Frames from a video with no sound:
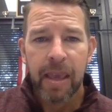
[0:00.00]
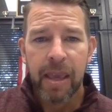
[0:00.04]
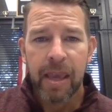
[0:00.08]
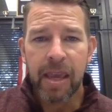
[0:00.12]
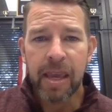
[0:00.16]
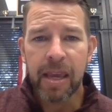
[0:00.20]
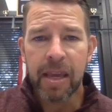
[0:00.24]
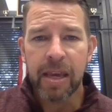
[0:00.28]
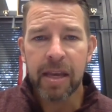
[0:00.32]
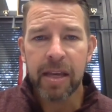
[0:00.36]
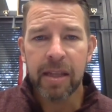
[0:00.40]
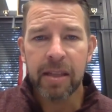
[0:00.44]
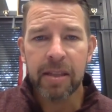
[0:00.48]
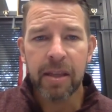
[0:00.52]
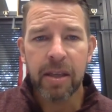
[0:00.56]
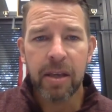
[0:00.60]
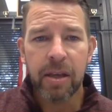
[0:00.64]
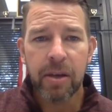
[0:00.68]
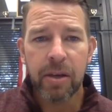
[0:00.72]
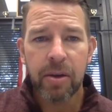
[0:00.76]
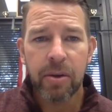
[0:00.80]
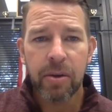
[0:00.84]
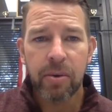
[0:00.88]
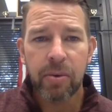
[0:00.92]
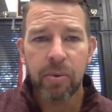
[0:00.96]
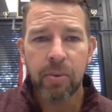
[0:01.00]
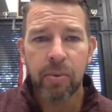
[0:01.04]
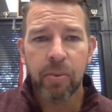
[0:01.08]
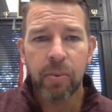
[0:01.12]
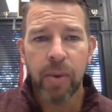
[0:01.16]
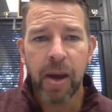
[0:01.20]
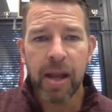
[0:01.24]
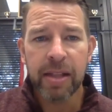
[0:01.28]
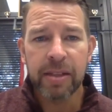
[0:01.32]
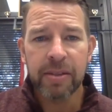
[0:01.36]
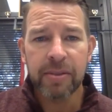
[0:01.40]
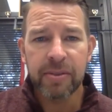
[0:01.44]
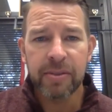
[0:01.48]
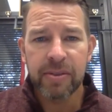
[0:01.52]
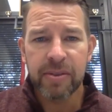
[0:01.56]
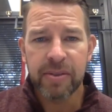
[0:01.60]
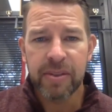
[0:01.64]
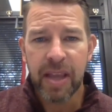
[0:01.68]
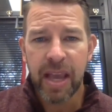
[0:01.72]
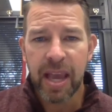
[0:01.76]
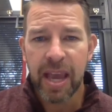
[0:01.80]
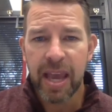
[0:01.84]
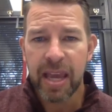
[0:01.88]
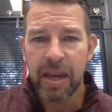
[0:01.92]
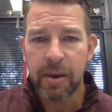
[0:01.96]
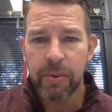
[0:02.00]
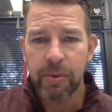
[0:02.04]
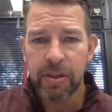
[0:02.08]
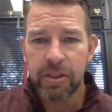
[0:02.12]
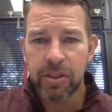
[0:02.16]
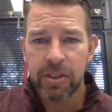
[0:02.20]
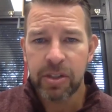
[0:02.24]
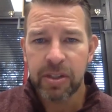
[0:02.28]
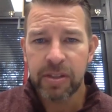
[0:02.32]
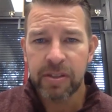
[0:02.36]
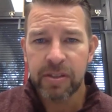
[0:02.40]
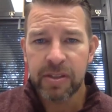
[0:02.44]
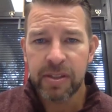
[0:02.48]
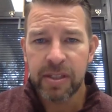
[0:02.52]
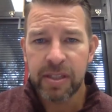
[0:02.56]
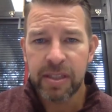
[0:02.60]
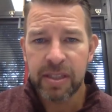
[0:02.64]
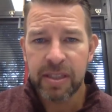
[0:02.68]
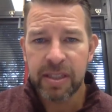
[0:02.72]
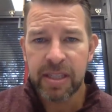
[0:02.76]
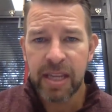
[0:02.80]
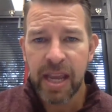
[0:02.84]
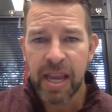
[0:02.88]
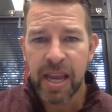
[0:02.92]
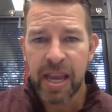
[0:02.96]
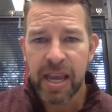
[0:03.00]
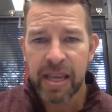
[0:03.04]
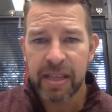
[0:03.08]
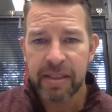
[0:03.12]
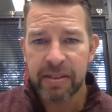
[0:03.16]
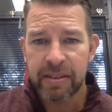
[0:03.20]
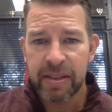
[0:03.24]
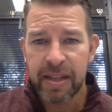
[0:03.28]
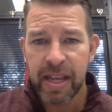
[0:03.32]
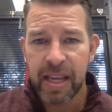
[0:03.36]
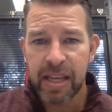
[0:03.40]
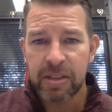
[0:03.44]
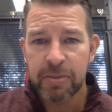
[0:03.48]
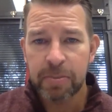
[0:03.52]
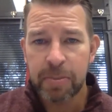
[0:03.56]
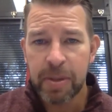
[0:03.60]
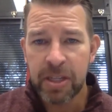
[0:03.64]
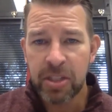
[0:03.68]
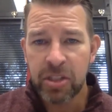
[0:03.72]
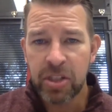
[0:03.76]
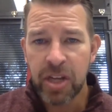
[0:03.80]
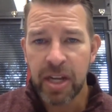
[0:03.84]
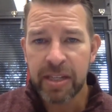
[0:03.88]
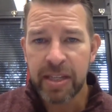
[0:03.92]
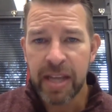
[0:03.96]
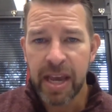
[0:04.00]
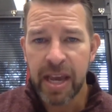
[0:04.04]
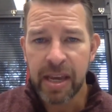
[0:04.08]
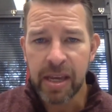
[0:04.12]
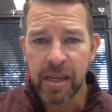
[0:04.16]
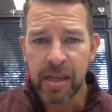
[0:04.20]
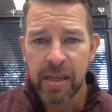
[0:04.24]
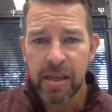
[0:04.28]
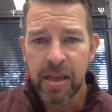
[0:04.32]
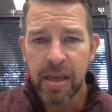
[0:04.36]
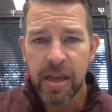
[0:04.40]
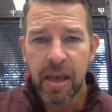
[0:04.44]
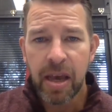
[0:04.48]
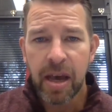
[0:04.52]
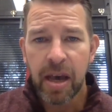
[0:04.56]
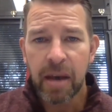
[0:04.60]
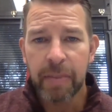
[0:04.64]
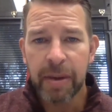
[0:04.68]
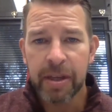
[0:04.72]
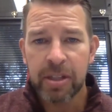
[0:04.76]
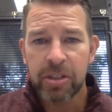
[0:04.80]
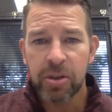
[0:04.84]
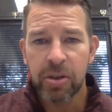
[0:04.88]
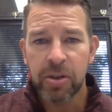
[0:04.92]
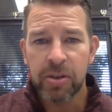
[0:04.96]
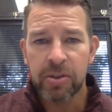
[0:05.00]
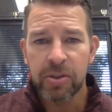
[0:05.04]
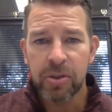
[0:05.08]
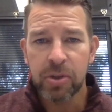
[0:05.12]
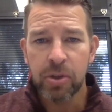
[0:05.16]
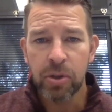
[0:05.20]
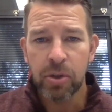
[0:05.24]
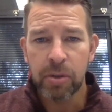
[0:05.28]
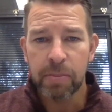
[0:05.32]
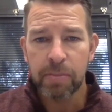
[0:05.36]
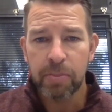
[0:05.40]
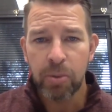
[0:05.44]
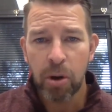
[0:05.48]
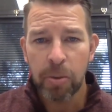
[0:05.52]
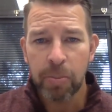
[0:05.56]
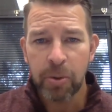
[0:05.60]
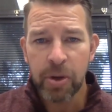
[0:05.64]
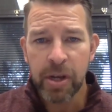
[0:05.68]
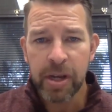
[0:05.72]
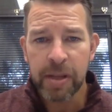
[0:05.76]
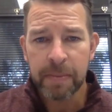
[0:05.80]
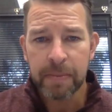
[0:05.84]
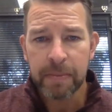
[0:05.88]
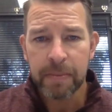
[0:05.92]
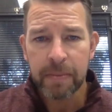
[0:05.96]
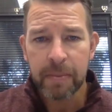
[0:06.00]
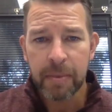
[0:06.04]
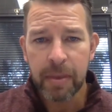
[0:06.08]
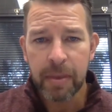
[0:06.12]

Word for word: And Wednesday, which is today, today is PJ Day. I'll make sure it's school appropriate.